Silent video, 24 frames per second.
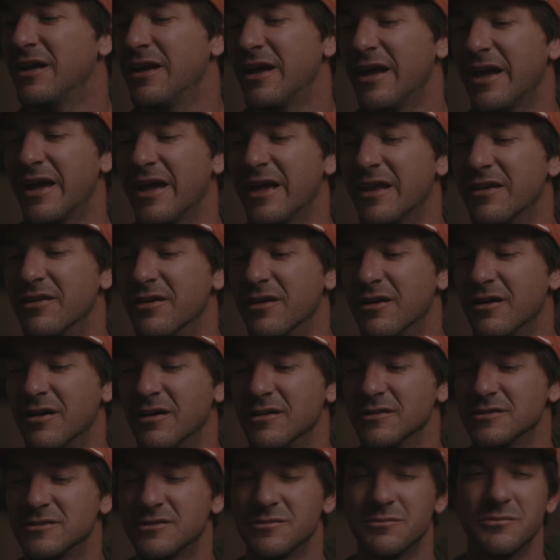and
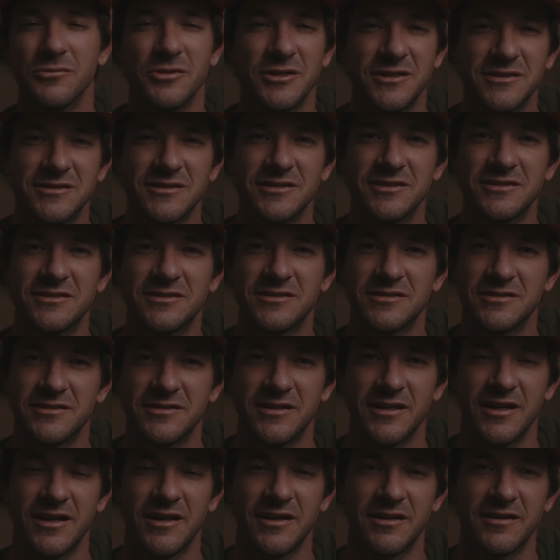some lenses
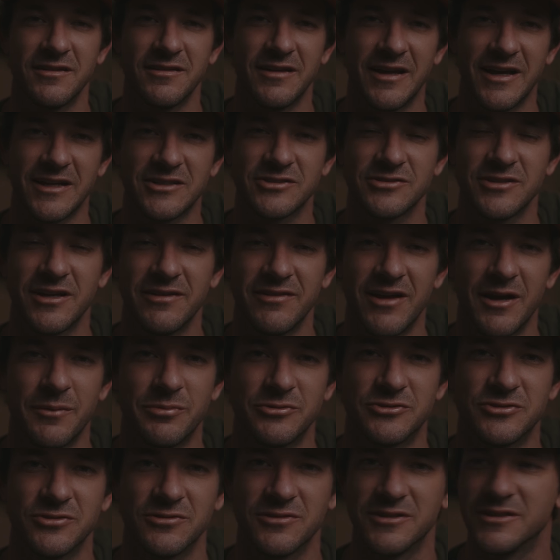that actually have
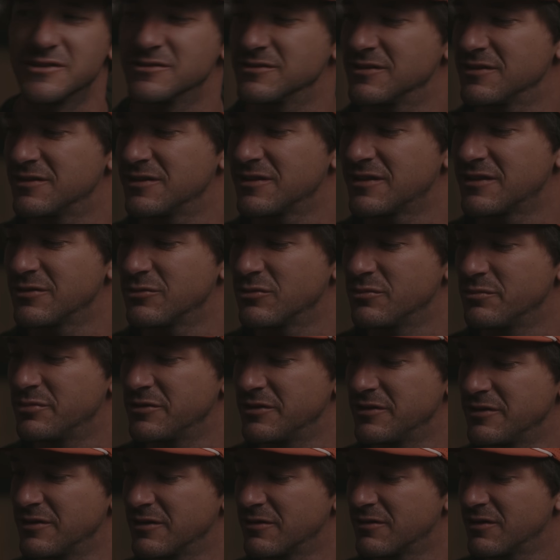aperture rings. I think it would
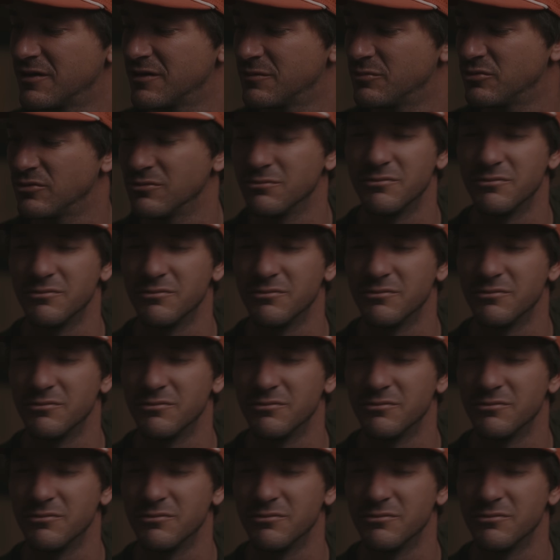be incredible.